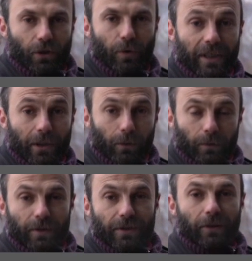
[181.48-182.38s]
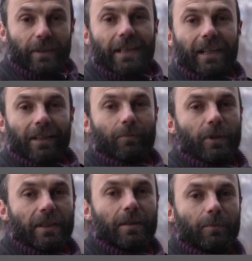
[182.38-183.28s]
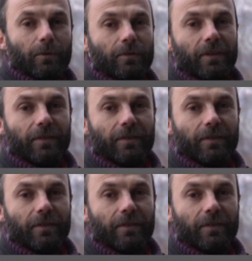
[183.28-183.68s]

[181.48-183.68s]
Critical storytelling principles